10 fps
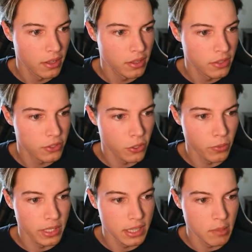So we
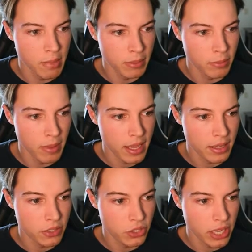did the minimum
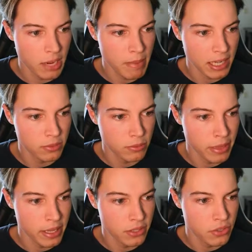age and maximum
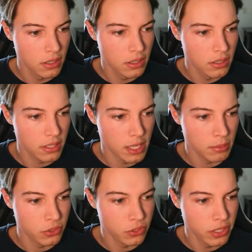age, disable
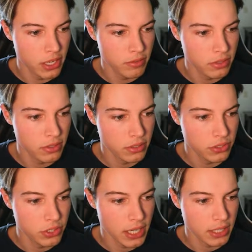drivers,
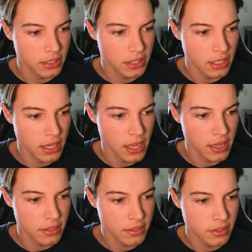check D N
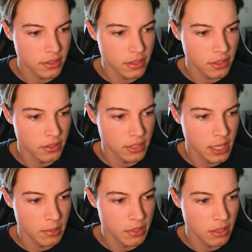S, install
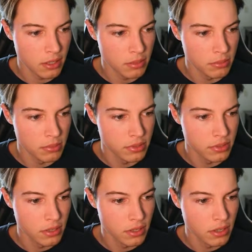DebSums,
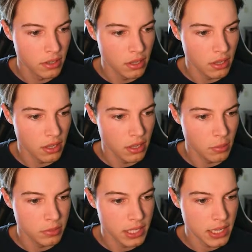
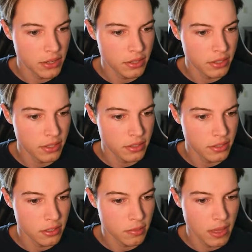update your
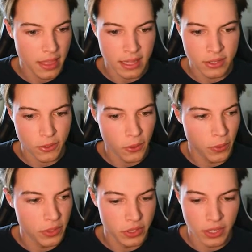system. That's
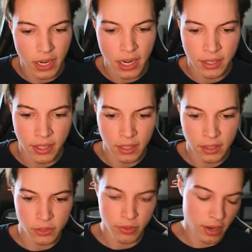always a good idea.
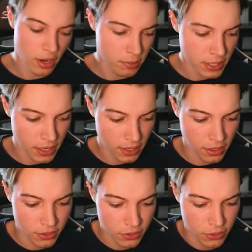Let's run an update
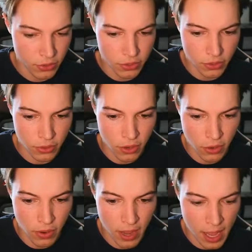here. So
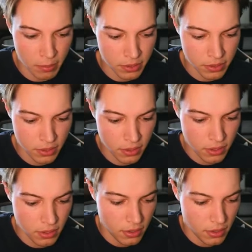sudo apt
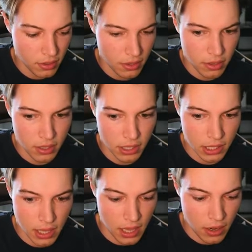
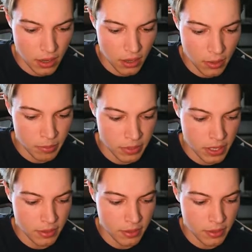get update